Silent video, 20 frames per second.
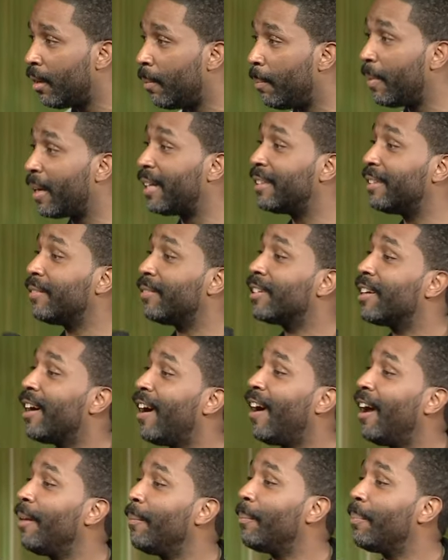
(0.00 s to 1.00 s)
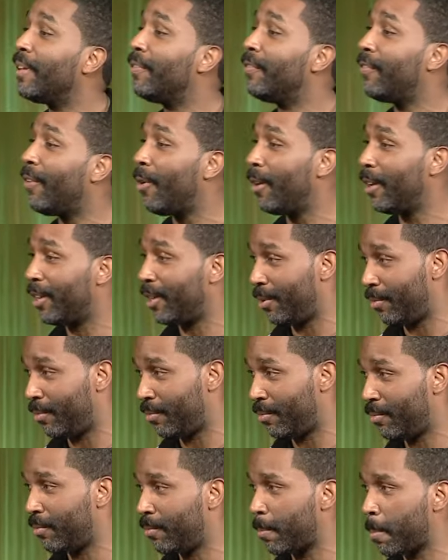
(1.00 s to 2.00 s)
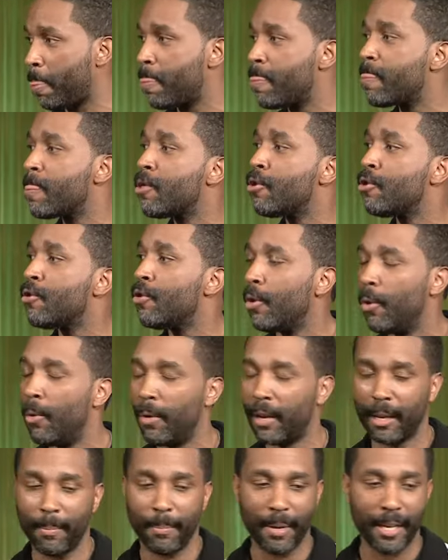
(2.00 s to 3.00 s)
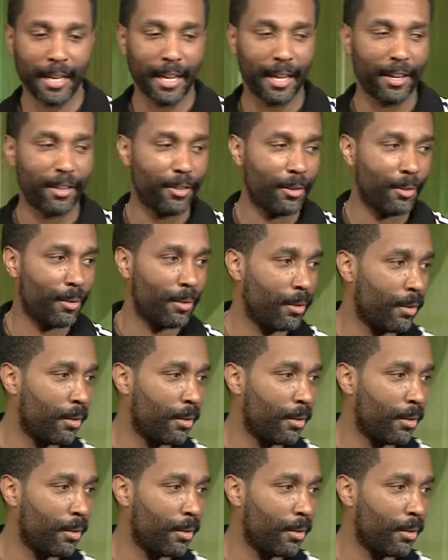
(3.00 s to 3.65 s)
Because if God before you, who can be against you?